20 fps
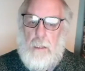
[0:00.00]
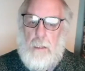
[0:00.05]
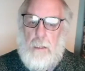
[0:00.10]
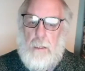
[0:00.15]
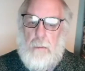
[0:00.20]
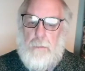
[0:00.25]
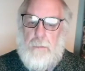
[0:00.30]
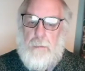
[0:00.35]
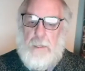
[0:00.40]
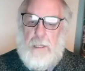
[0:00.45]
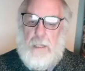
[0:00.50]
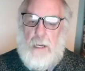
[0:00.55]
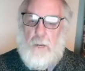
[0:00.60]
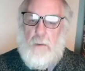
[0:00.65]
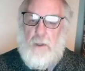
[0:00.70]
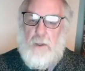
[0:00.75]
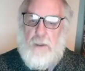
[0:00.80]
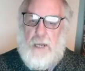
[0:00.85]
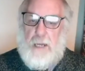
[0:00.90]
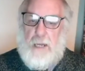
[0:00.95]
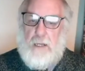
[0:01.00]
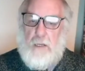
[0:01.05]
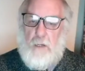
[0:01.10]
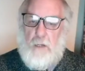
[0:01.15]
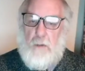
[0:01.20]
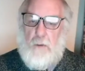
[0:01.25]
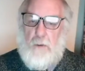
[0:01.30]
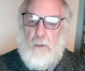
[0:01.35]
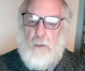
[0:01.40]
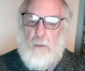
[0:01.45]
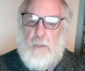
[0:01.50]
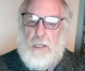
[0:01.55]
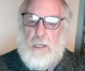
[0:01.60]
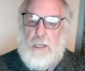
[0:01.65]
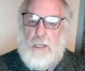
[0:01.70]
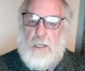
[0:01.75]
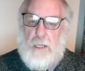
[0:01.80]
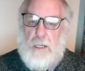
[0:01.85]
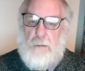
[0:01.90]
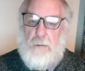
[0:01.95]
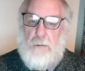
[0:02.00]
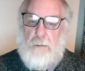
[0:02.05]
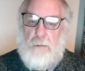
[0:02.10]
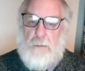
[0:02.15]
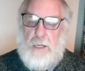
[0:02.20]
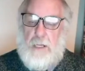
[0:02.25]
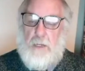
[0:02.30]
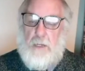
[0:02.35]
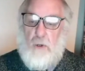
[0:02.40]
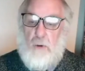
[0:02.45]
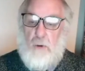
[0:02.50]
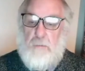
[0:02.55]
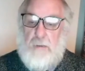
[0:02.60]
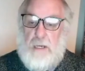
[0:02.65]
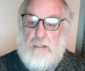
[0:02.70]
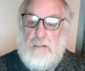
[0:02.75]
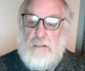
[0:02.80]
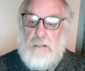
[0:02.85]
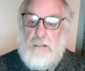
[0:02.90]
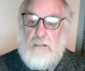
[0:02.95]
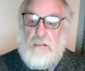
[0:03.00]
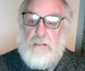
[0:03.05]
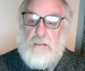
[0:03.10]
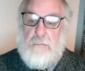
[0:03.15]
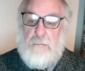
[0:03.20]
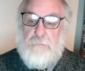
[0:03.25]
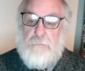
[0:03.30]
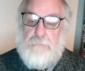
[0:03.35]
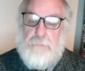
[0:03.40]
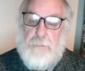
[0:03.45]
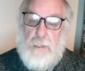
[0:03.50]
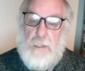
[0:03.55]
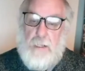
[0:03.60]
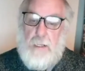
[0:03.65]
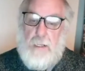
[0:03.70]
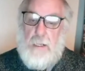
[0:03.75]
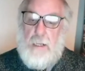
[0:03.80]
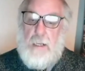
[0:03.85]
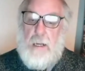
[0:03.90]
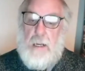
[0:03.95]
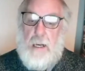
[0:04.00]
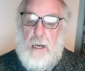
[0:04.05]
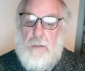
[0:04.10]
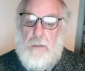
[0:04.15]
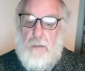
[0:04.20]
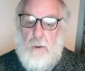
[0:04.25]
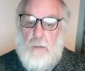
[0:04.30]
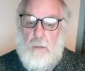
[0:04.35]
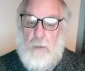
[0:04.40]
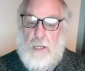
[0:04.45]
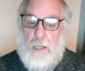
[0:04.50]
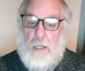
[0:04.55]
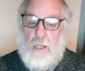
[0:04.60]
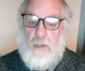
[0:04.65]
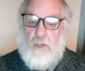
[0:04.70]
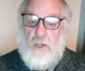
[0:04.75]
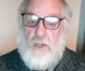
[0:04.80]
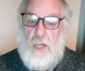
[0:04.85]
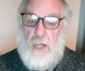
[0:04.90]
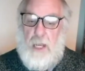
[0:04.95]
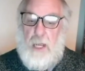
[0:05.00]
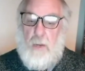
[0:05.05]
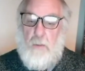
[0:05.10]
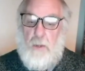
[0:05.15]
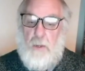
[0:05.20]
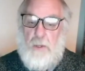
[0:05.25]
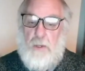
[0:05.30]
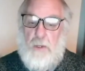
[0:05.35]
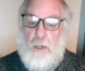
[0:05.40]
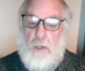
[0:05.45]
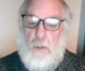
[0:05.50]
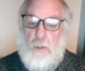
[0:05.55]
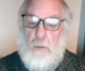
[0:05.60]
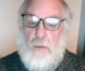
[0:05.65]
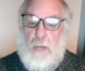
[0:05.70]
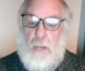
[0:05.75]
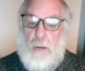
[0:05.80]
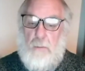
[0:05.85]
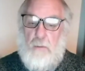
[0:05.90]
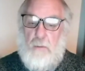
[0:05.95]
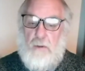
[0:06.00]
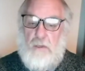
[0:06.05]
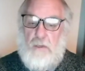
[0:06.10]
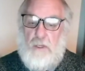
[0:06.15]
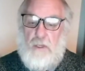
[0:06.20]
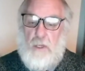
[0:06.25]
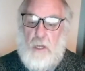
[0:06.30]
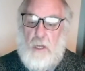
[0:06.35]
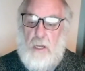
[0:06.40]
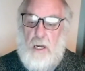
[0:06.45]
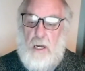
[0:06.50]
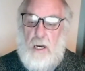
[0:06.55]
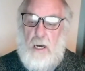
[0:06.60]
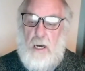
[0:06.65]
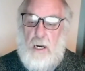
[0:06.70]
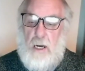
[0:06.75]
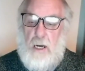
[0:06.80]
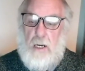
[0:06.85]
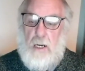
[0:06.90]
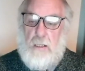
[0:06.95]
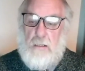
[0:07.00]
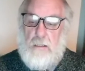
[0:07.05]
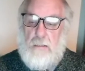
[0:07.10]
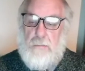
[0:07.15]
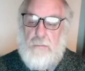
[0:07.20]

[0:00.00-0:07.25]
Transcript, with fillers: But now we thank you that we can come and be in your presence, and that we can share with you that which is on our heart.